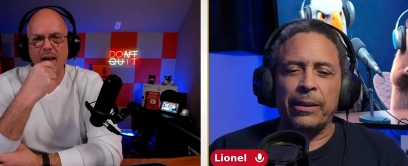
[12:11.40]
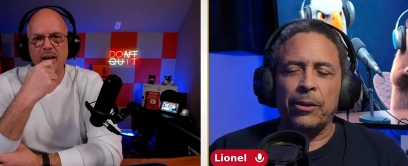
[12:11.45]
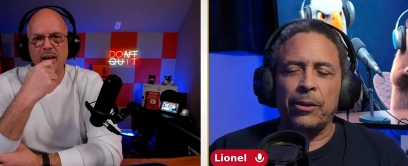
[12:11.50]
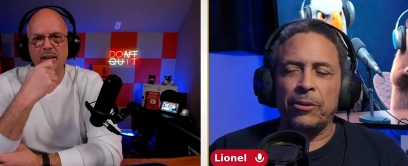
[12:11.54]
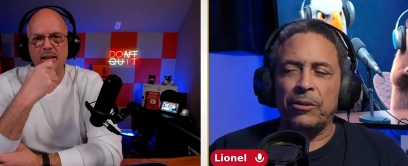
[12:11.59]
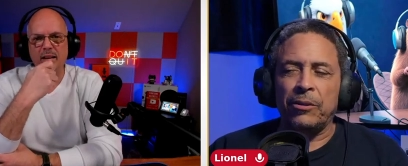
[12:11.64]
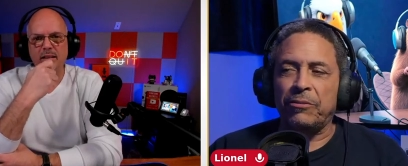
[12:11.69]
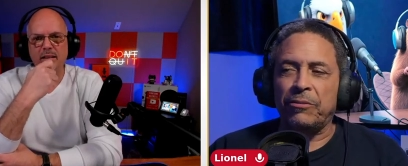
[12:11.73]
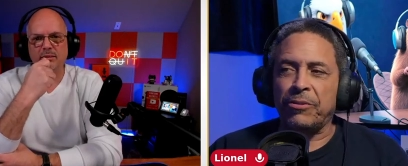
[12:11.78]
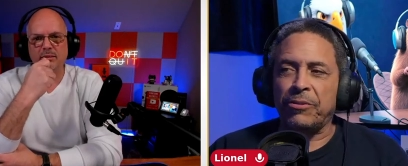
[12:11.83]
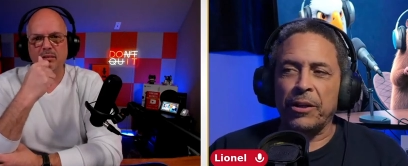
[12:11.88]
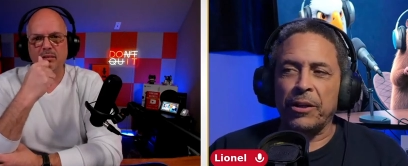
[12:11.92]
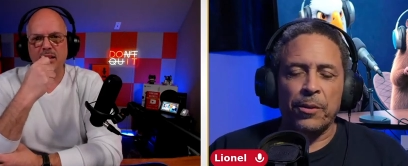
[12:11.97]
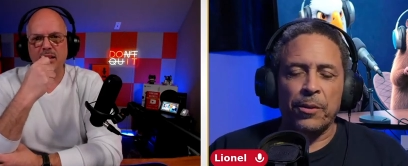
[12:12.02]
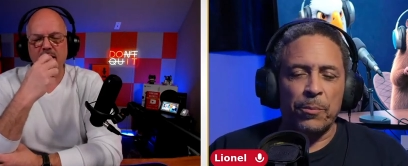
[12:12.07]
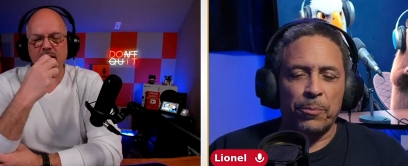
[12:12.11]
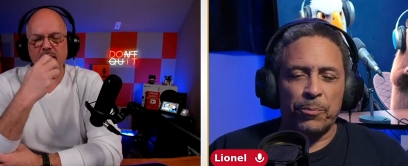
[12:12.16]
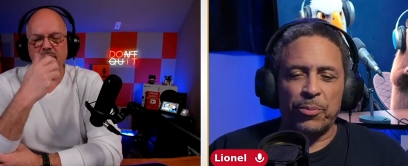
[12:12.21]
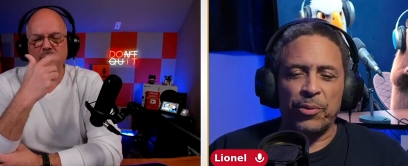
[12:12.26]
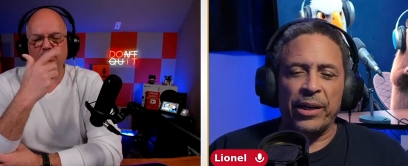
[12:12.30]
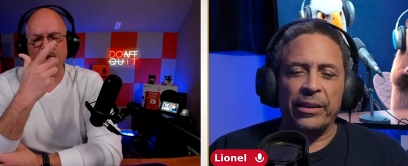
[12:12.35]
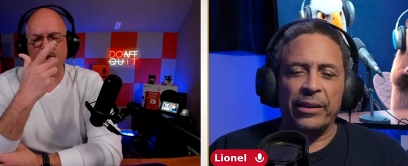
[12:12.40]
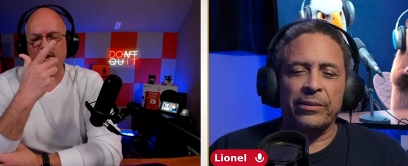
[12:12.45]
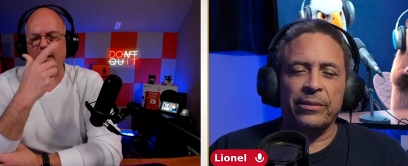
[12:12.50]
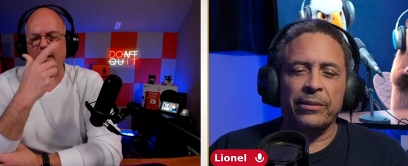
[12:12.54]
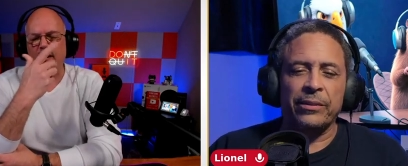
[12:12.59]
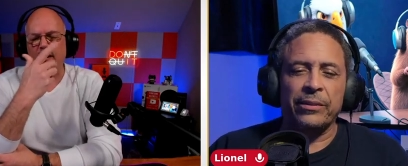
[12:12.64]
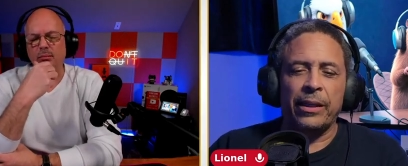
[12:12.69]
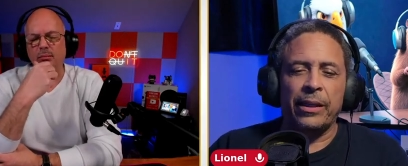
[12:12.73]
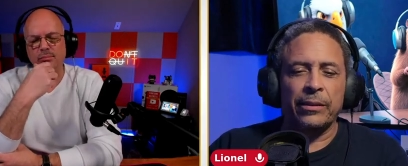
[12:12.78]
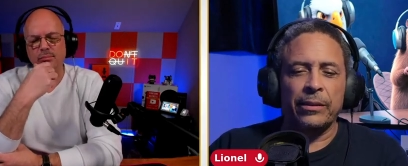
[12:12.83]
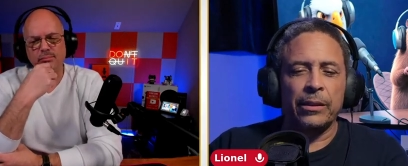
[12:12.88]
Speaker 1: down in front of the
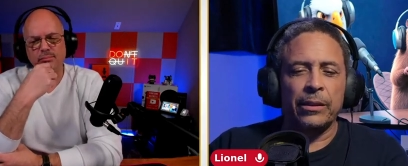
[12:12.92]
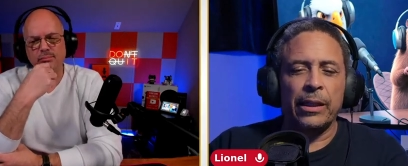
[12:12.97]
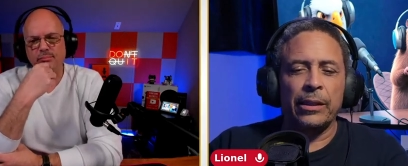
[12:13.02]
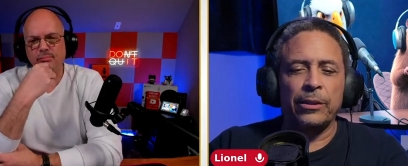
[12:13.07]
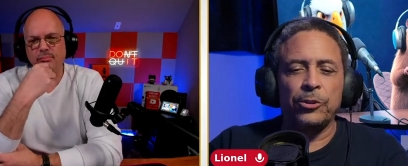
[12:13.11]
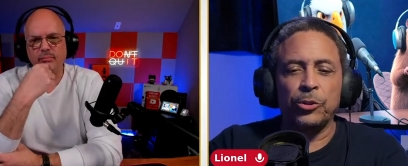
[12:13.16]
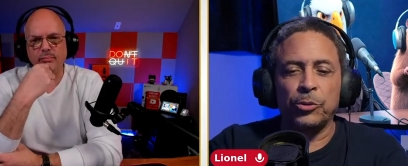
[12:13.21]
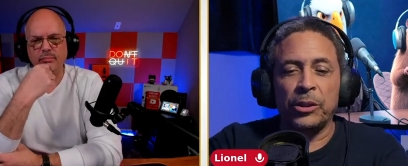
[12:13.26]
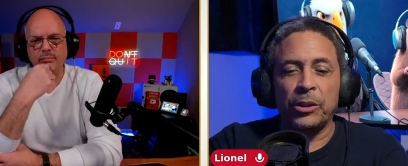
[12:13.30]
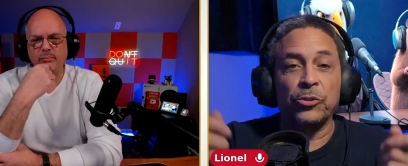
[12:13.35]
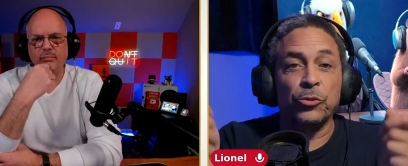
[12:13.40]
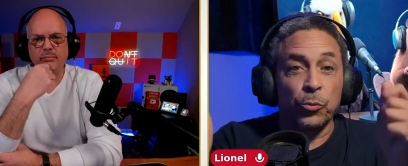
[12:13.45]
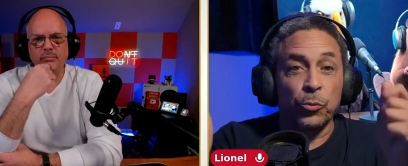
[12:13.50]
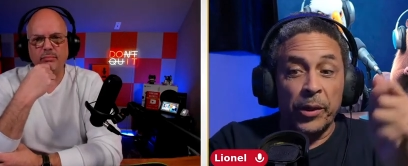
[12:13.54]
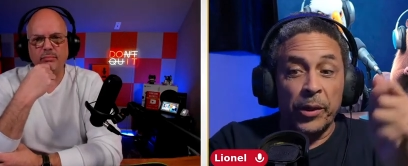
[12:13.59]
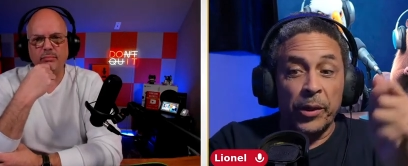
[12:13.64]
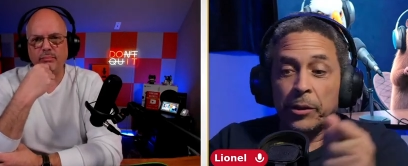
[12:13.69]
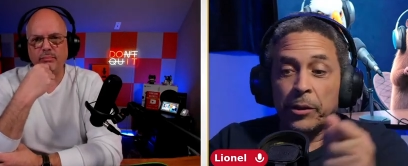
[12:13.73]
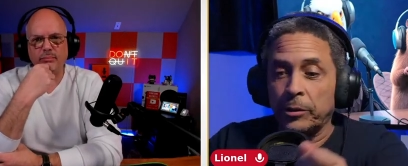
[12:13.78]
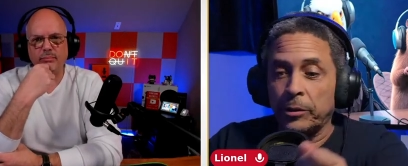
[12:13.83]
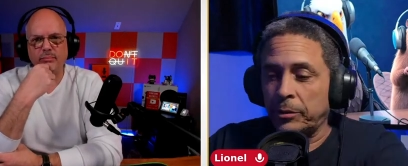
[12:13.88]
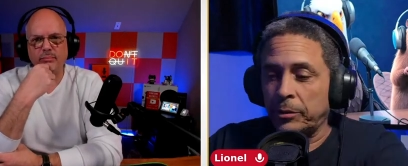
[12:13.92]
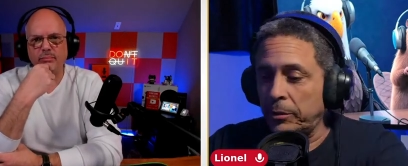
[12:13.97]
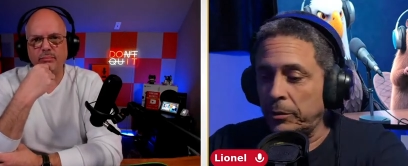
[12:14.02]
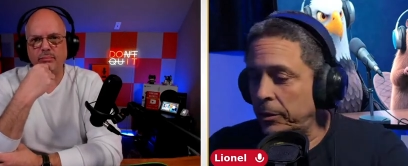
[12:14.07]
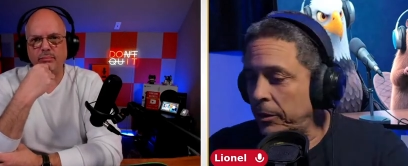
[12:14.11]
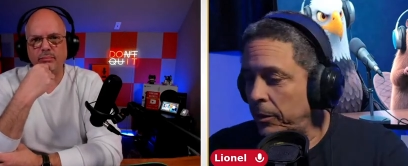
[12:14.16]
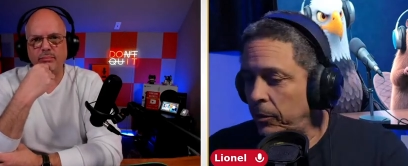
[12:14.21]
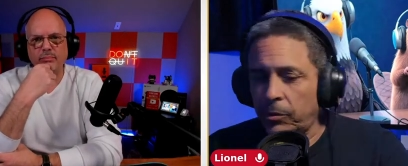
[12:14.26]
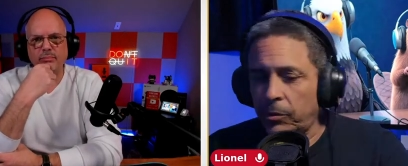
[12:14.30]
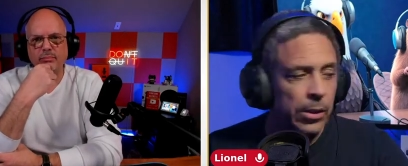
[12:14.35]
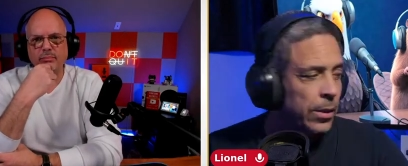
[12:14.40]
press and do his weird,
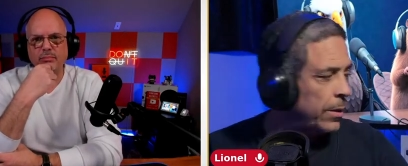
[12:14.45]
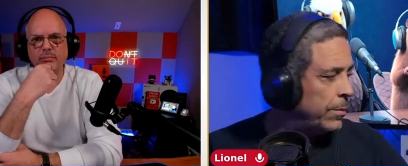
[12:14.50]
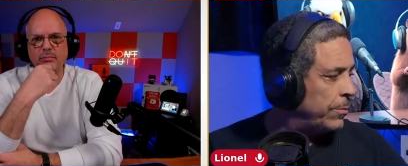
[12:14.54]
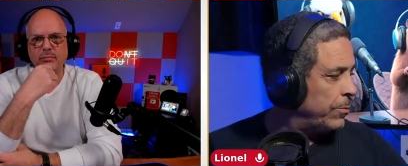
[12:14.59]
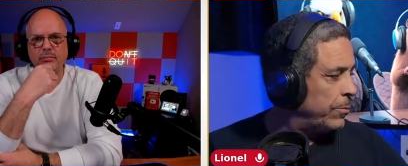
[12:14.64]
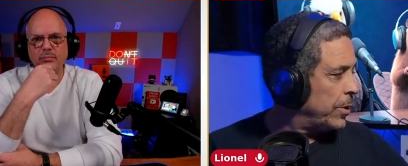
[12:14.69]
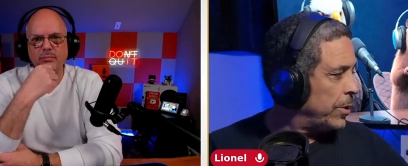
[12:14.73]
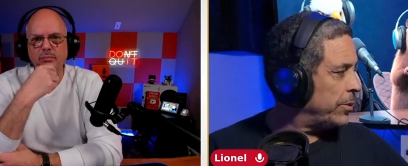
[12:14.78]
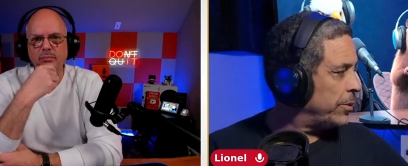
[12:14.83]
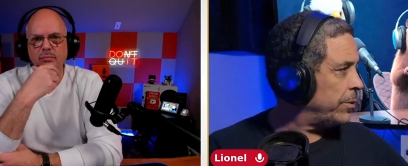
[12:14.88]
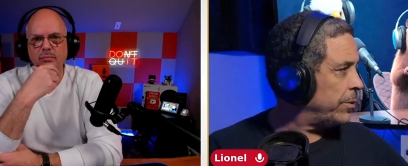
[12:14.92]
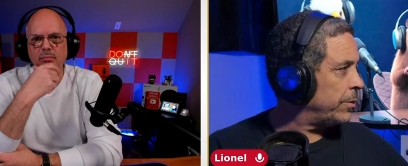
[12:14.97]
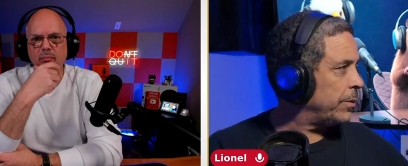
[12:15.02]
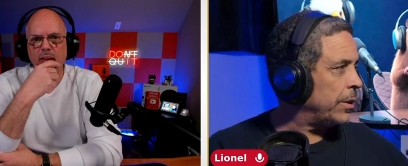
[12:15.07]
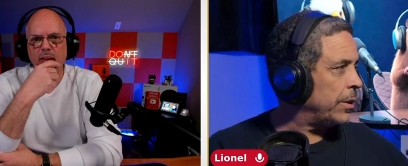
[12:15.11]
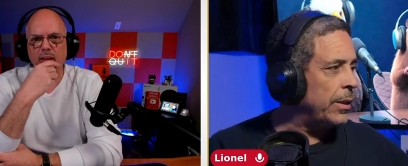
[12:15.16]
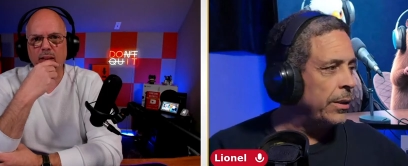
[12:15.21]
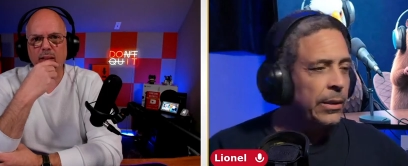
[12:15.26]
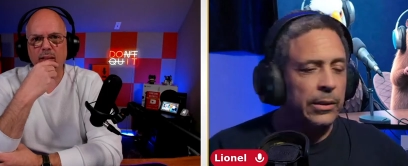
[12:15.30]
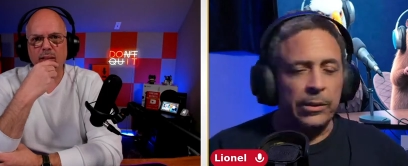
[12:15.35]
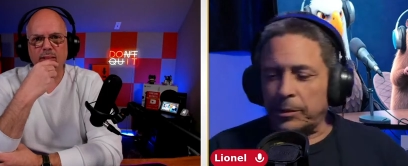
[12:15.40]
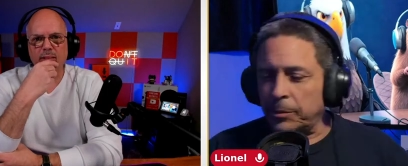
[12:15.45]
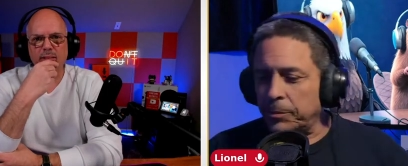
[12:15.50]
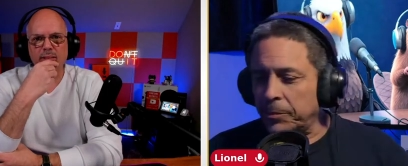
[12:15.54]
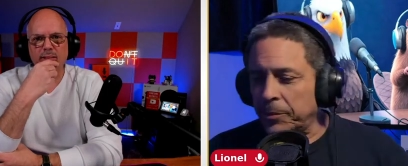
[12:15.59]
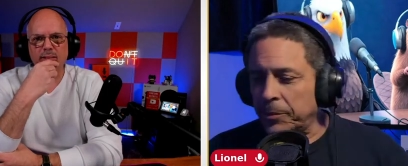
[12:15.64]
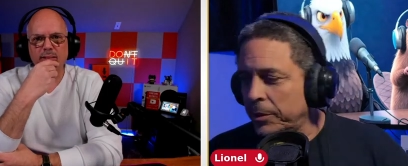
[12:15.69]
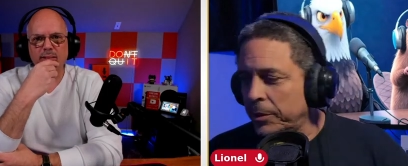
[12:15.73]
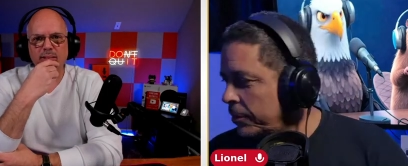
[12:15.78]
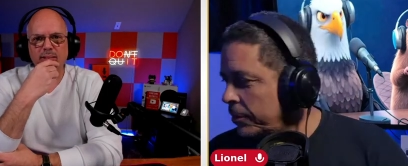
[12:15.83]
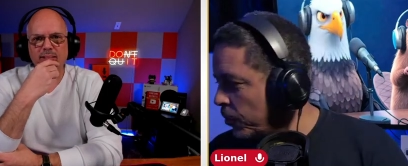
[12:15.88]
you know, where's, I need something to